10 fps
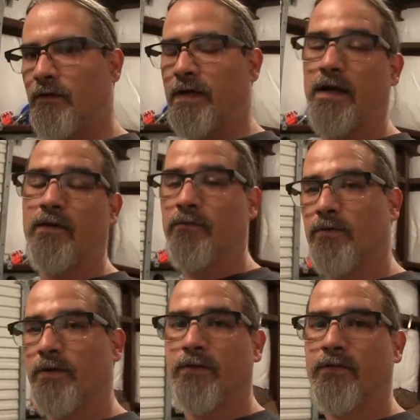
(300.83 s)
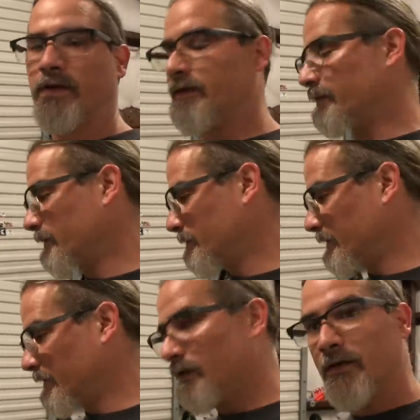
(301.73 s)
Okay, I recorded this ahead of time,
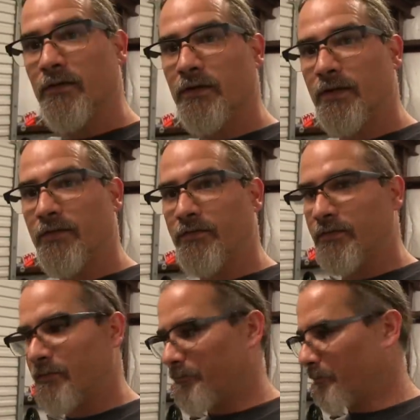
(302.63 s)
but look at this.